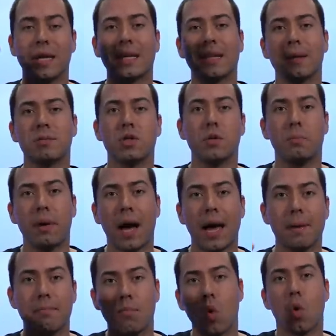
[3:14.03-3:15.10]
get them to
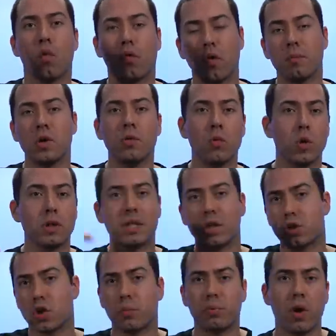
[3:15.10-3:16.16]
buy more from you, more
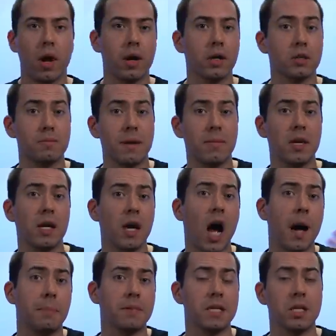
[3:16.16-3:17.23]
digital products, maybe
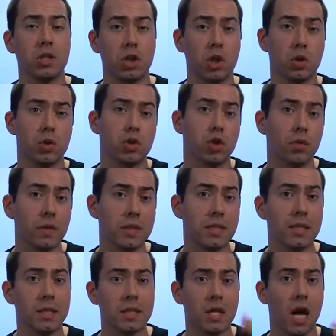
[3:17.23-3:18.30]
opt into your
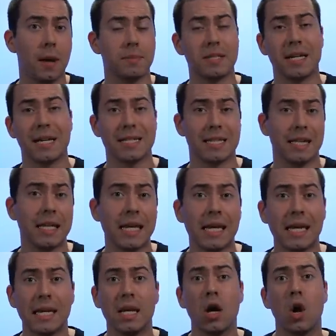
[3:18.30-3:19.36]
services, opt in as a
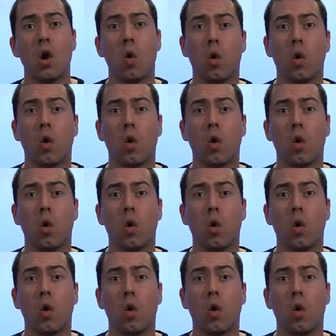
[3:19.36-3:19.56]
lead,